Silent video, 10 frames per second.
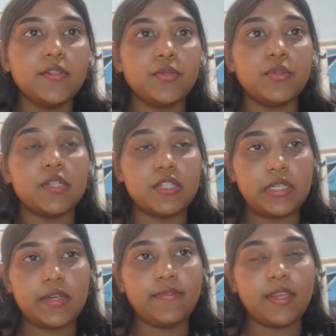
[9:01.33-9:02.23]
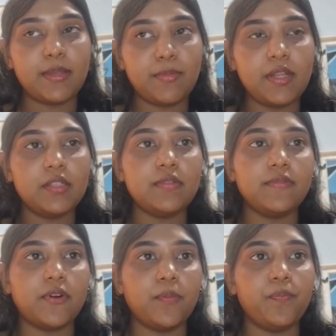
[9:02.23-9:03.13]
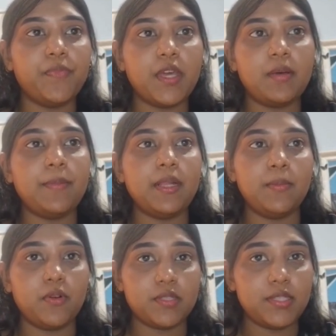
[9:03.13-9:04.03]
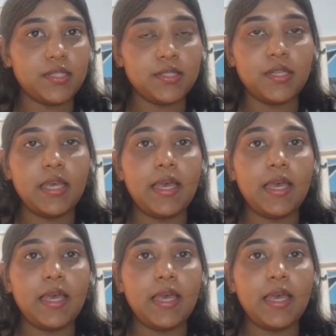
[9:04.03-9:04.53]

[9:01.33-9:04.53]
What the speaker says: to retrieve emails from their mailboxes.